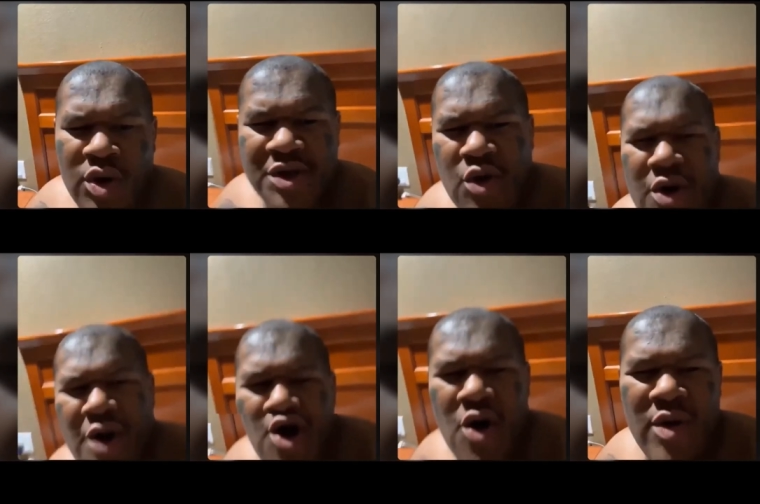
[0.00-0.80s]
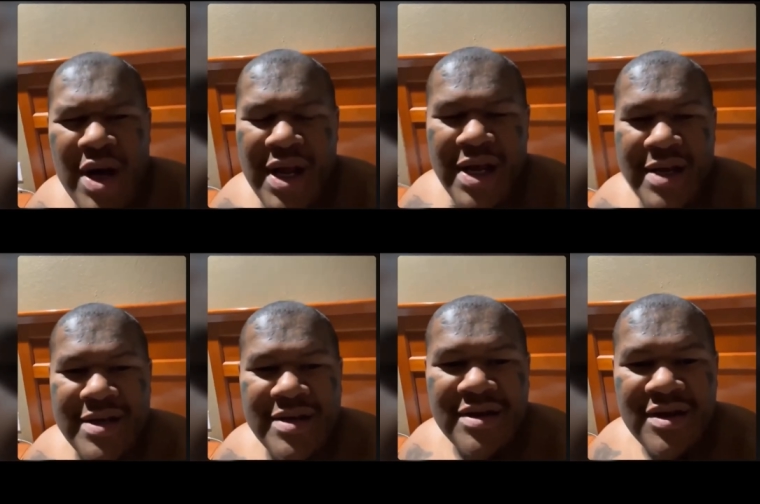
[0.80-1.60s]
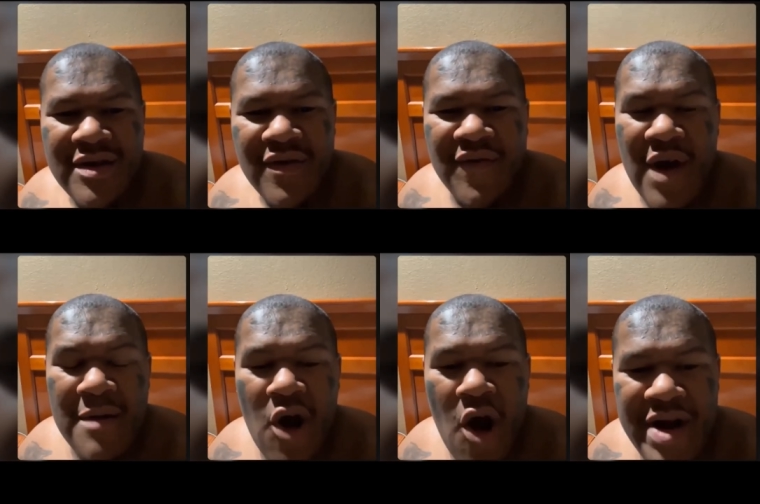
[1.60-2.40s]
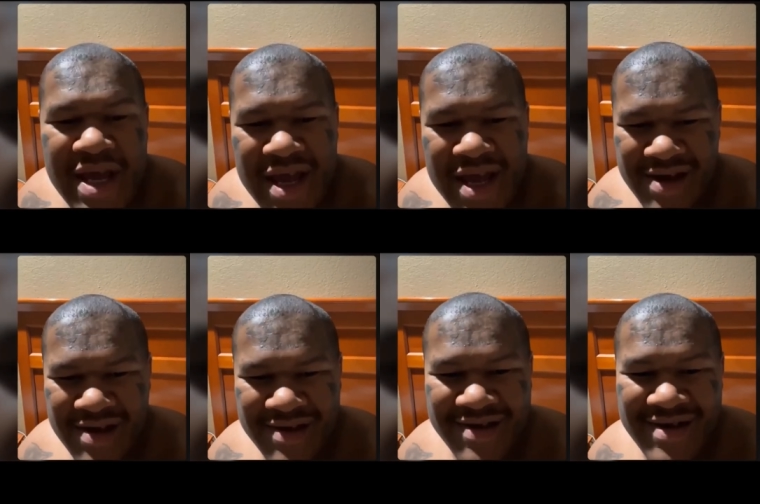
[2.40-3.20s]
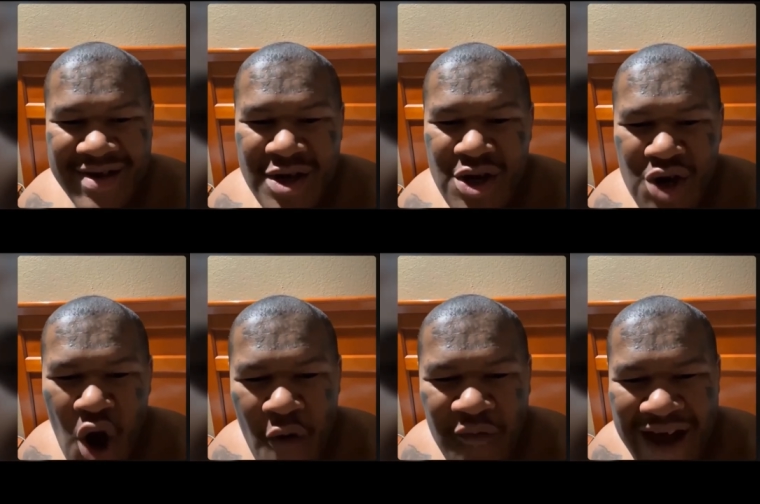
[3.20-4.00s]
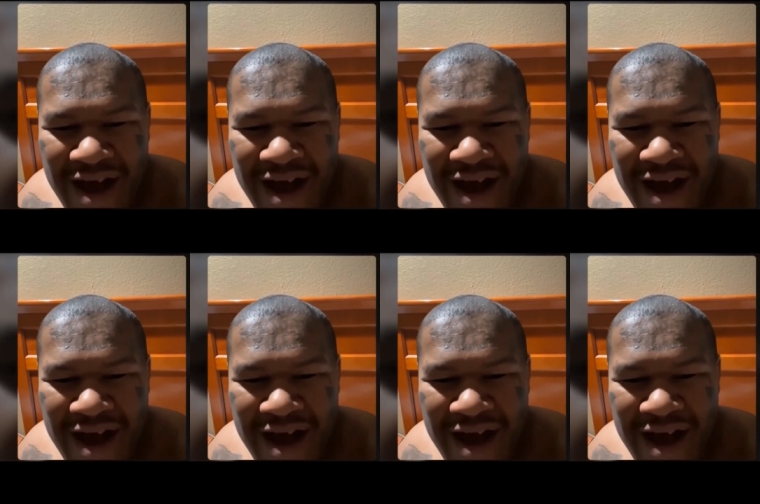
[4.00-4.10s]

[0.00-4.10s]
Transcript: with it? From Carnegie, co-founder